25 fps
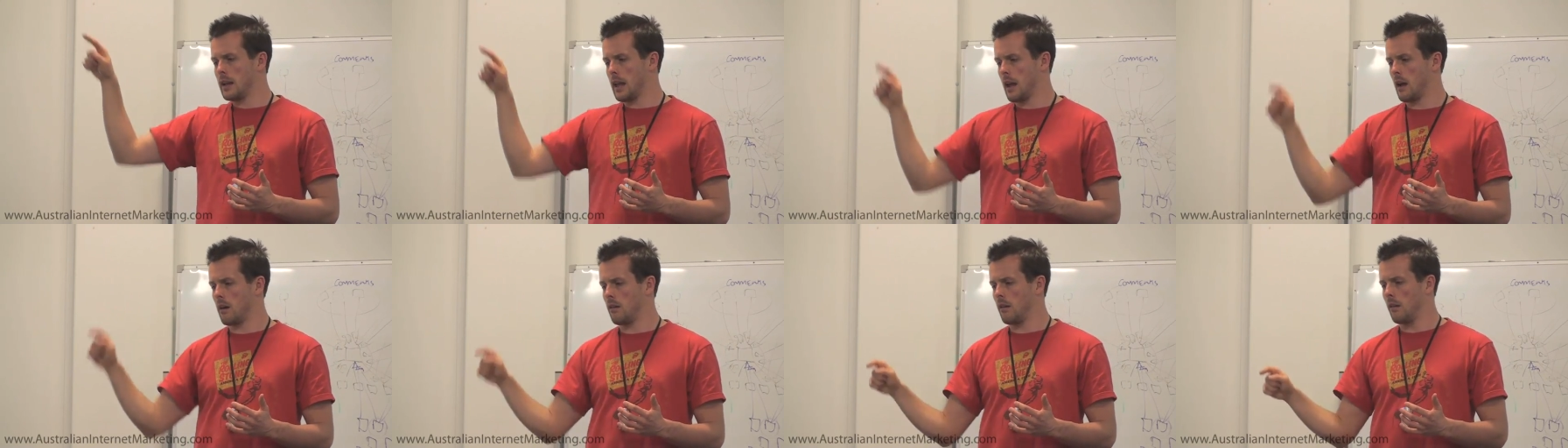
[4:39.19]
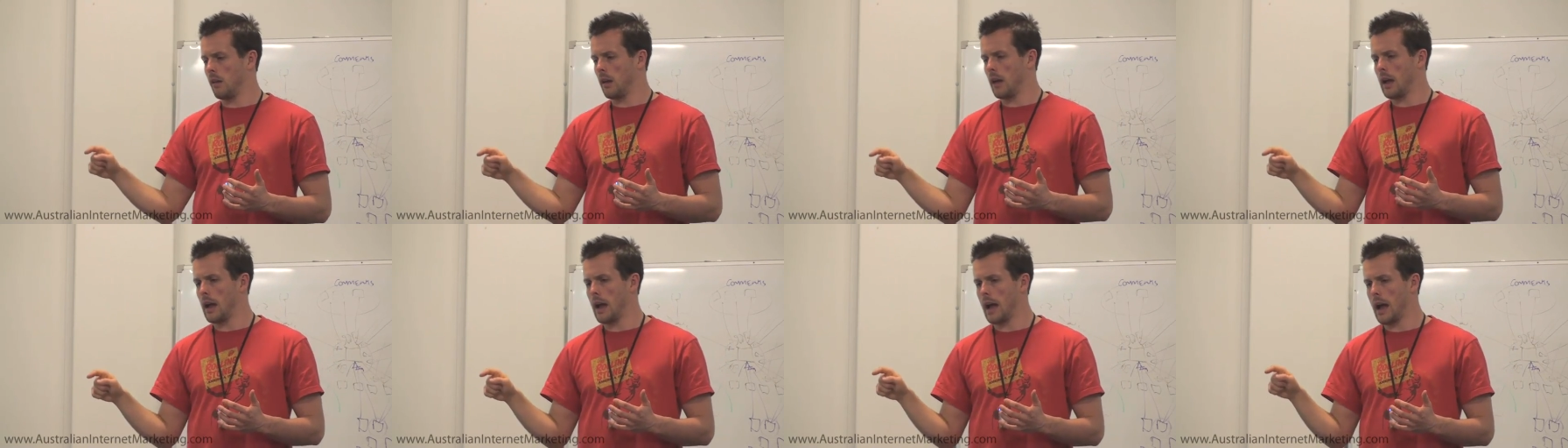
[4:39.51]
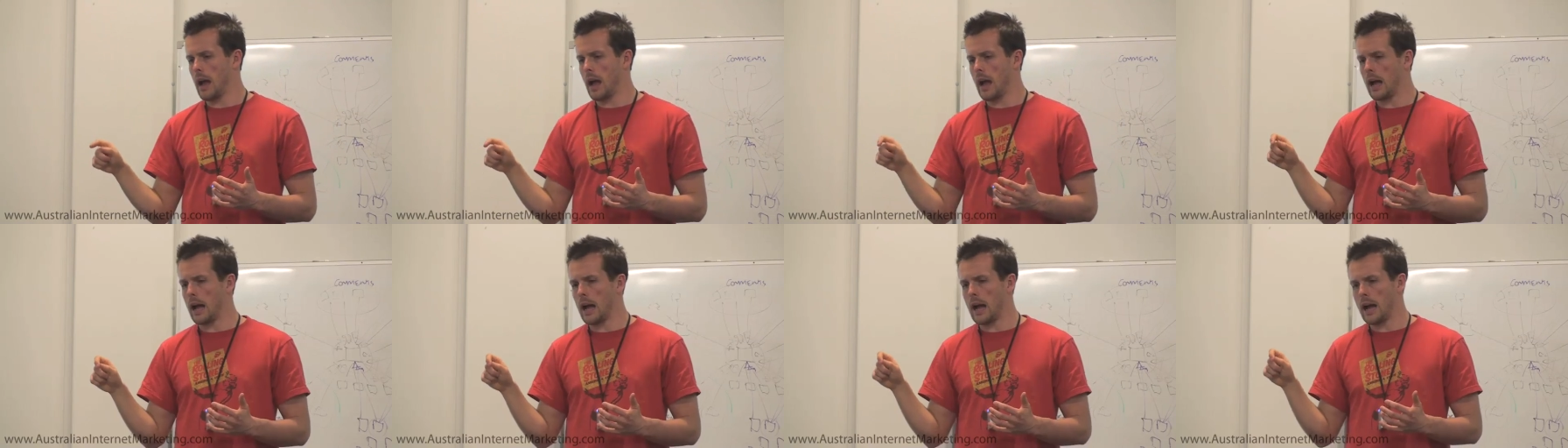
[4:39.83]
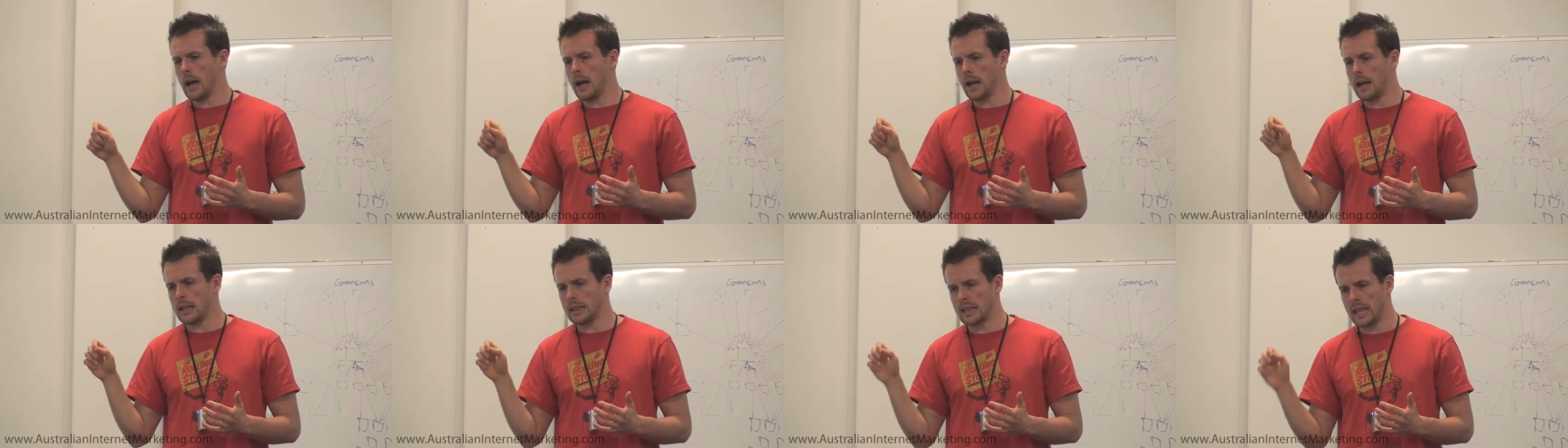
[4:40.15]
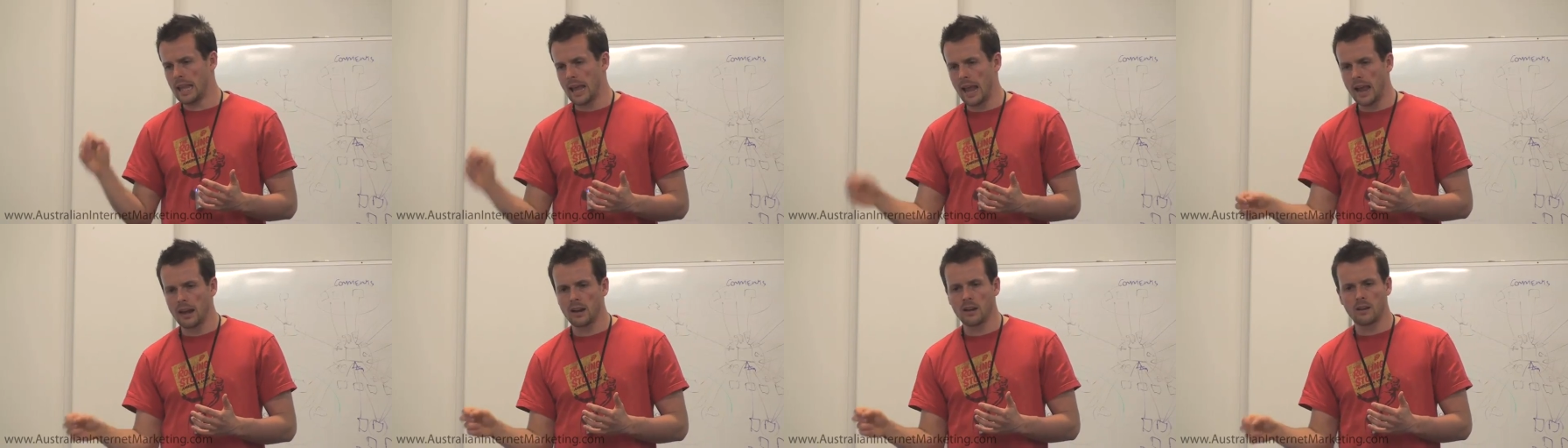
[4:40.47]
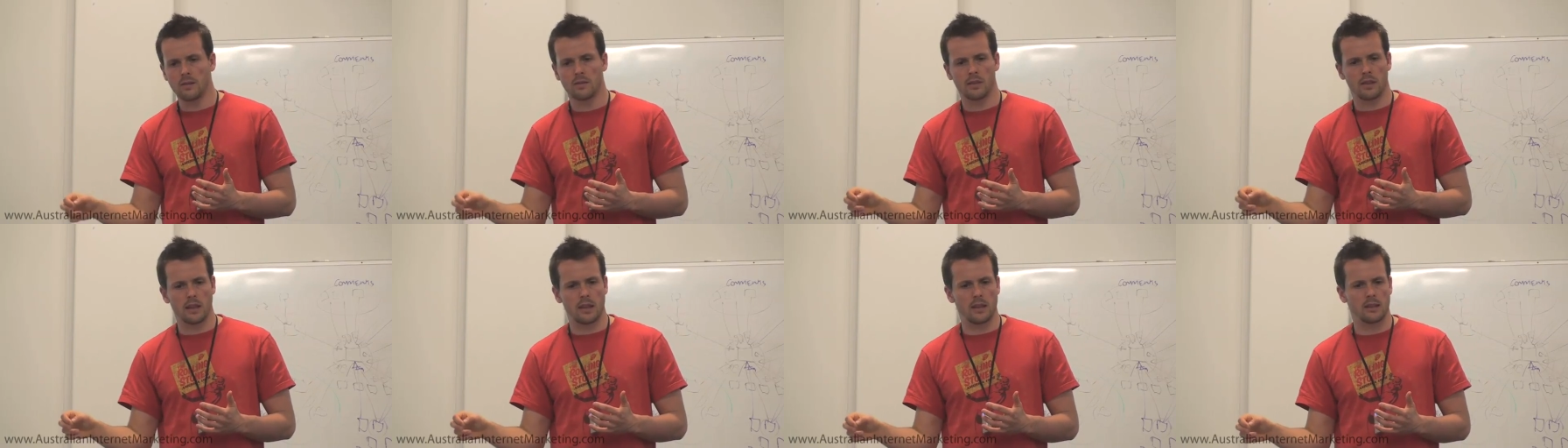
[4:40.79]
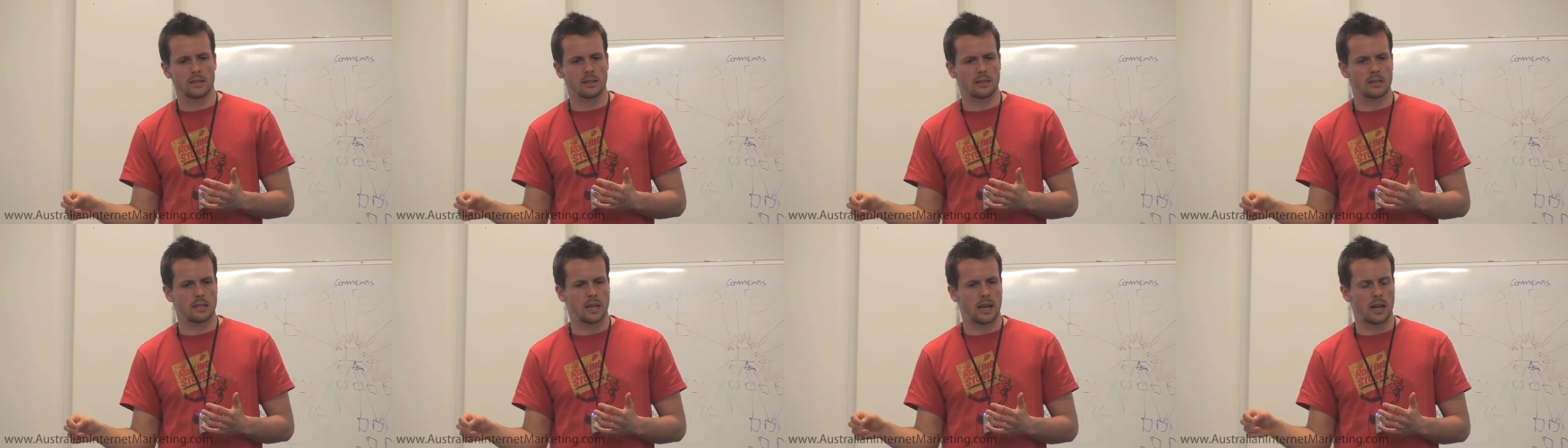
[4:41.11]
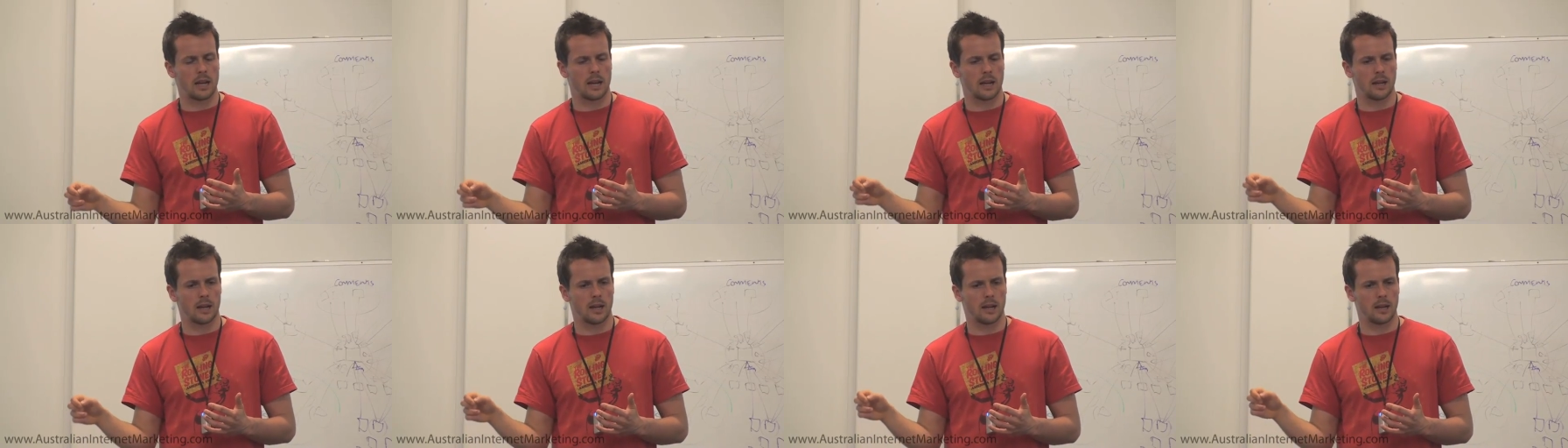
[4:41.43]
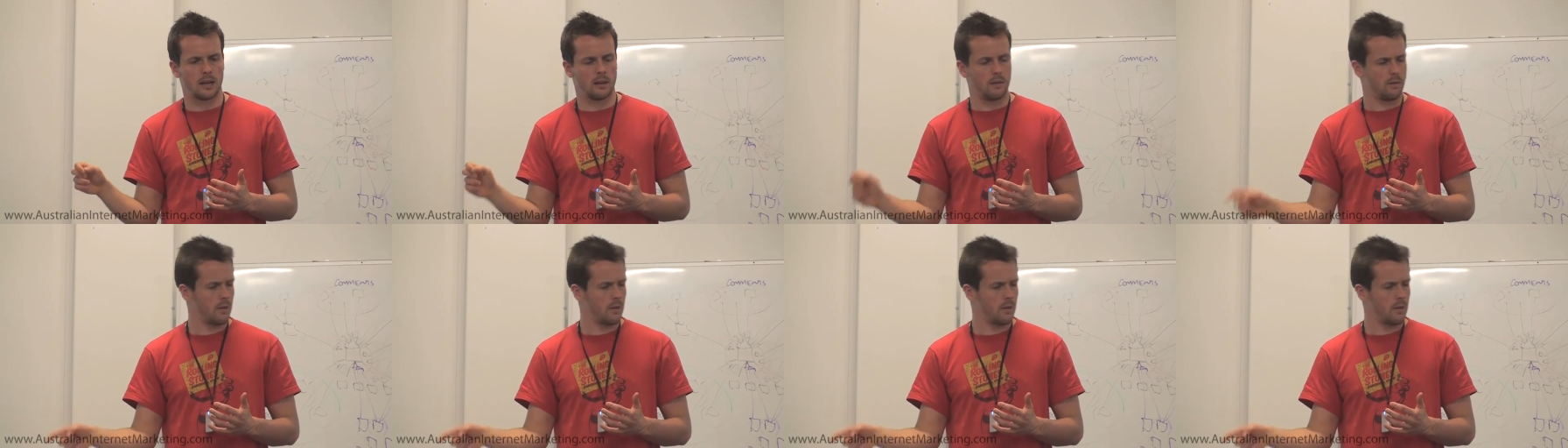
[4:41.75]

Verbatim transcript: Now, uh, at the end of this, uh,